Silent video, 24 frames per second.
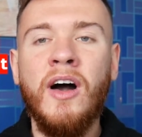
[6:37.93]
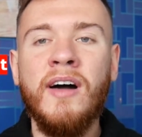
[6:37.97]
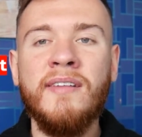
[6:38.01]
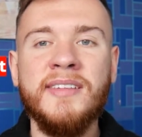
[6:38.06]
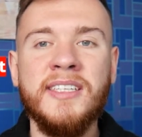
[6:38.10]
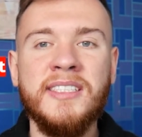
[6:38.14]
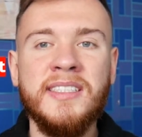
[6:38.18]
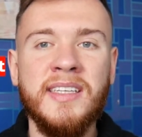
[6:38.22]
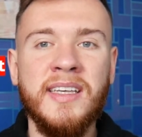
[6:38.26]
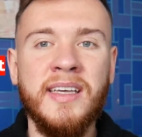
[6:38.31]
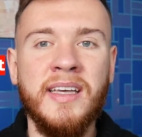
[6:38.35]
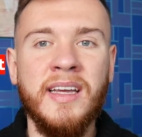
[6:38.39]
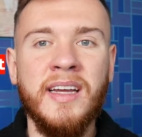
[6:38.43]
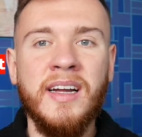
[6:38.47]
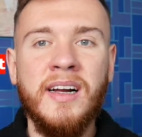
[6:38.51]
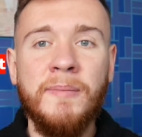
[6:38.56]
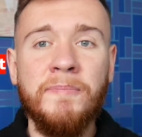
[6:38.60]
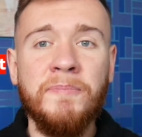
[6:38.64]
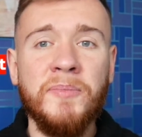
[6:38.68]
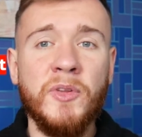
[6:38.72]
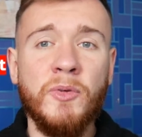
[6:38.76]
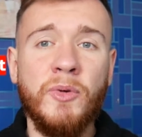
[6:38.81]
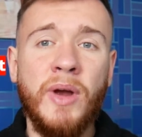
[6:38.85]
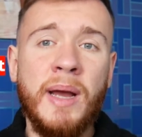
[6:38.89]
Obviously,
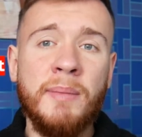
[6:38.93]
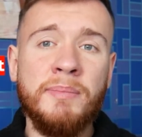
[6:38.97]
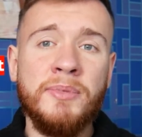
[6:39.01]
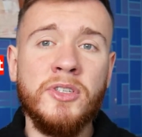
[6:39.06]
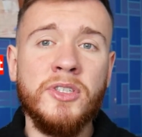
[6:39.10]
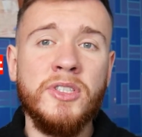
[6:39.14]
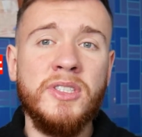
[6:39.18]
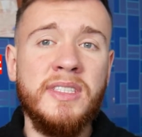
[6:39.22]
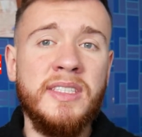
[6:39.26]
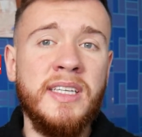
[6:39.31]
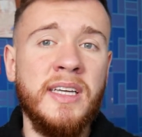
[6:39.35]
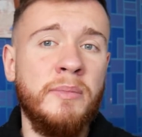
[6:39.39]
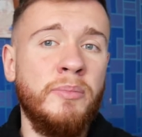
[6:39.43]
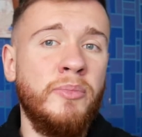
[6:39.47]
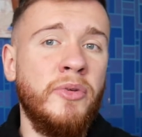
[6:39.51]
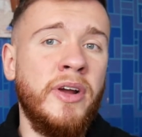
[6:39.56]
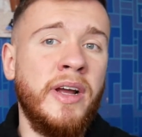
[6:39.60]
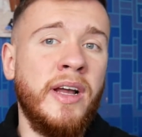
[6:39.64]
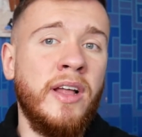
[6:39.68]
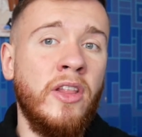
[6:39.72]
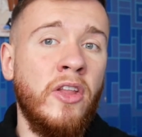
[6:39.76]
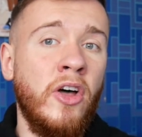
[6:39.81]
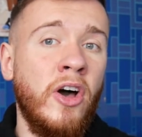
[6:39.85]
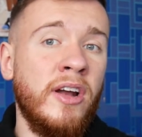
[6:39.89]
the Raptors did
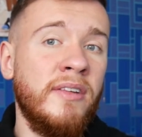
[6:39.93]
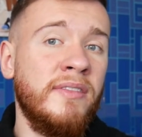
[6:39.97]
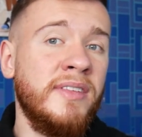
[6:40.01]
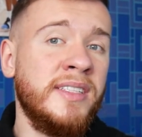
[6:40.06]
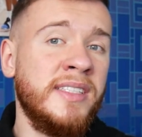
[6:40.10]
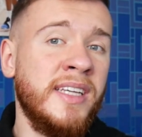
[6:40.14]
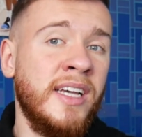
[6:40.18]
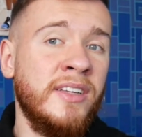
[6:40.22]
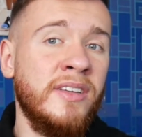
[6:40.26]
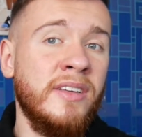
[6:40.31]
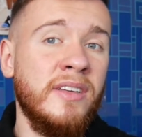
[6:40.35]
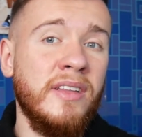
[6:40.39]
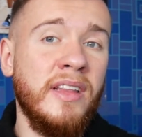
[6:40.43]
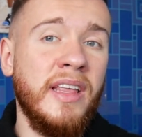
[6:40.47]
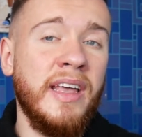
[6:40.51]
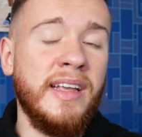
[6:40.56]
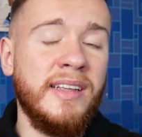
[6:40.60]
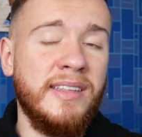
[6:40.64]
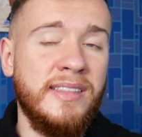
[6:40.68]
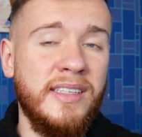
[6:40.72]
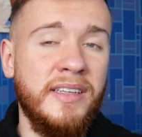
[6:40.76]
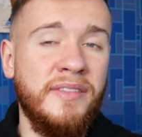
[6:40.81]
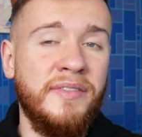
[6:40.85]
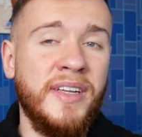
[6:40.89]
bring a lot
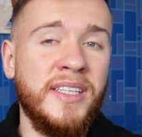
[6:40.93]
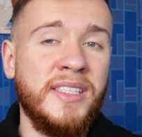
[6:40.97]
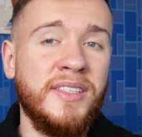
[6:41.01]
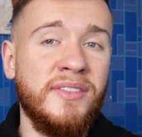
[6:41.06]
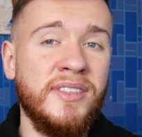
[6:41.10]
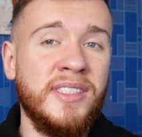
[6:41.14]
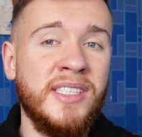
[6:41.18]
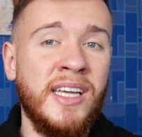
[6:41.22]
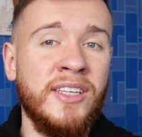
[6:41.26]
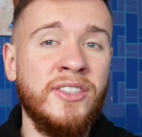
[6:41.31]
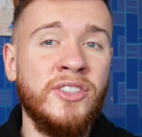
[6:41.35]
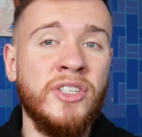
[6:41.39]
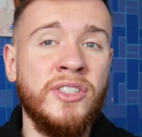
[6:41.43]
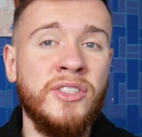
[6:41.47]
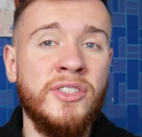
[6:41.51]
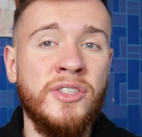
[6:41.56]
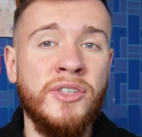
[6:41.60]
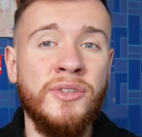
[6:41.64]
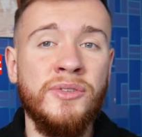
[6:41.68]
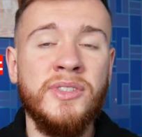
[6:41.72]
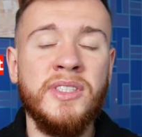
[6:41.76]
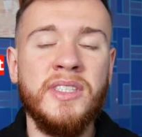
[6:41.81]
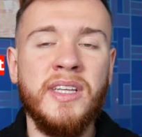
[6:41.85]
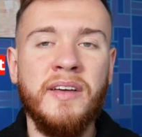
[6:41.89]
of defensive attention
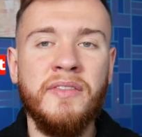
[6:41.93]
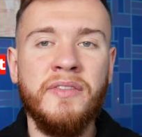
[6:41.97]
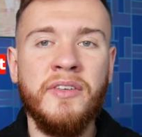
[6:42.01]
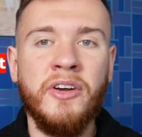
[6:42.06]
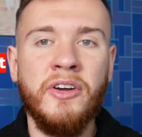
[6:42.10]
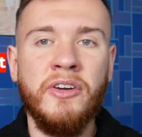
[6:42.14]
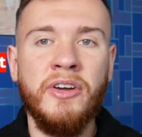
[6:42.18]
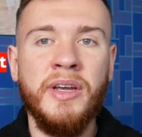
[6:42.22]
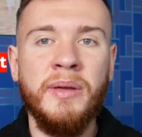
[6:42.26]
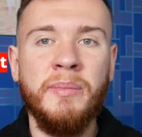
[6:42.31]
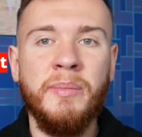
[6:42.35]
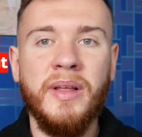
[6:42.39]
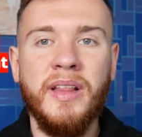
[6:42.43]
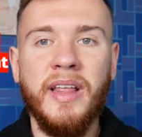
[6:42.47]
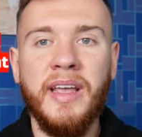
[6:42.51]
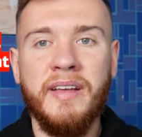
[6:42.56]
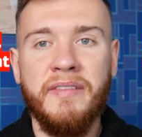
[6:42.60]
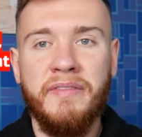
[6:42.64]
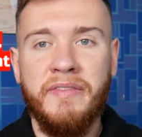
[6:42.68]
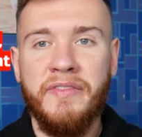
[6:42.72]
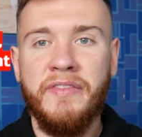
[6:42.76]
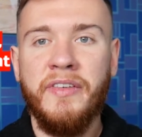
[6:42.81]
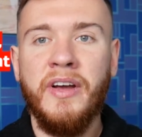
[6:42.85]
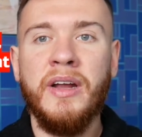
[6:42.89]
to Steph Curry,
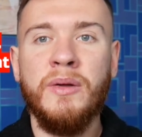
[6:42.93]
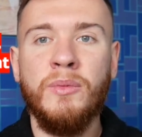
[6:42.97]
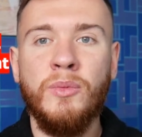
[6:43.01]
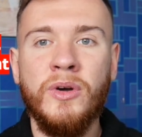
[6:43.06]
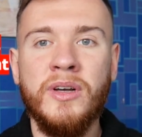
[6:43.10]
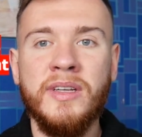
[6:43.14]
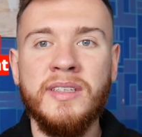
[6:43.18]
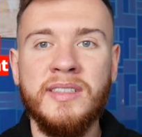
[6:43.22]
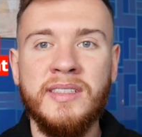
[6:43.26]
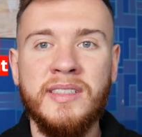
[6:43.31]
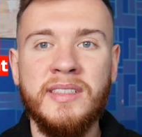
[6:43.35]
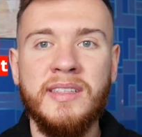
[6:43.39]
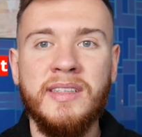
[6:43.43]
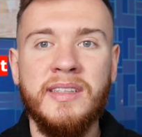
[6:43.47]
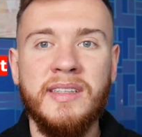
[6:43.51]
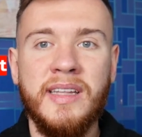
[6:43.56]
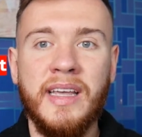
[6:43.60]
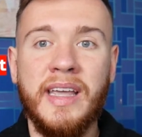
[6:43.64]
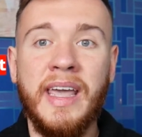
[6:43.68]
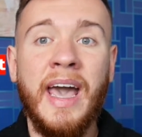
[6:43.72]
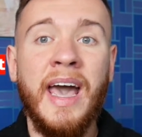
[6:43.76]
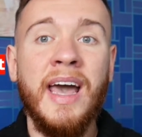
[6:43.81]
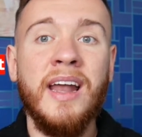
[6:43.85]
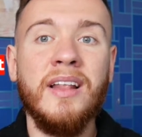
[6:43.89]
but Fred was
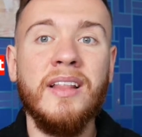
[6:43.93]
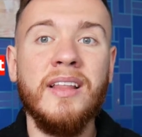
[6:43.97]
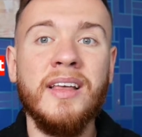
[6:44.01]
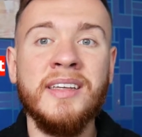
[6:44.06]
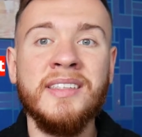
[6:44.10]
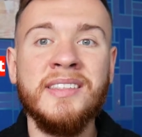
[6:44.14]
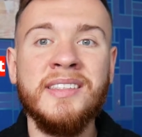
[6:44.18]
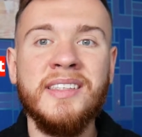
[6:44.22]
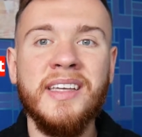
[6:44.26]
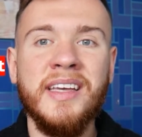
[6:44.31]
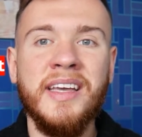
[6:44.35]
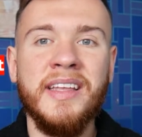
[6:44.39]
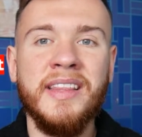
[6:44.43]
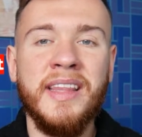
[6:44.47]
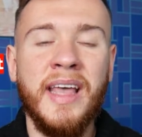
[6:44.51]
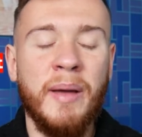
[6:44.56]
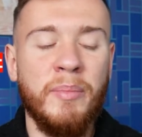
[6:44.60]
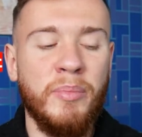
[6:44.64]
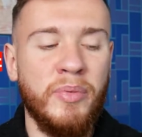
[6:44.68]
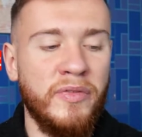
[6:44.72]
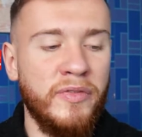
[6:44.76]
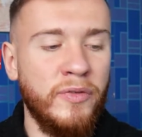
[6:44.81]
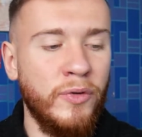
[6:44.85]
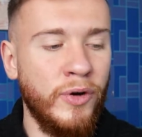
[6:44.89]
the catalyst in
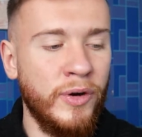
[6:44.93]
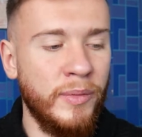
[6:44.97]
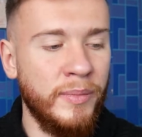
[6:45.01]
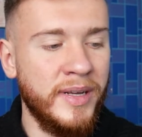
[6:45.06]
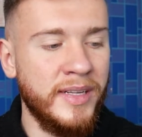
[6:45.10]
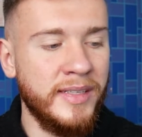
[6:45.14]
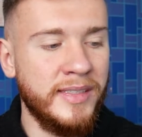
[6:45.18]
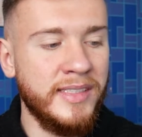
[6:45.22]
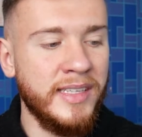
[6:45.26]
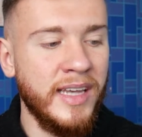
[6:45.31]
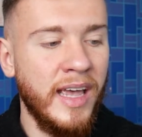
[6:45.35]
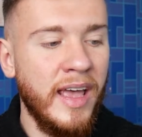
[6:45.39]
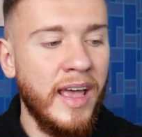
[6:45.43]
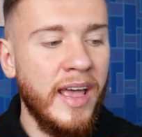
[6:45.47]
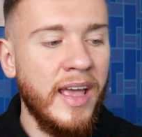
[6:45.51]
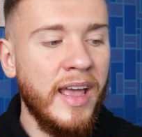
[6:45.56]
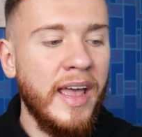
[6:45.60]
that performance.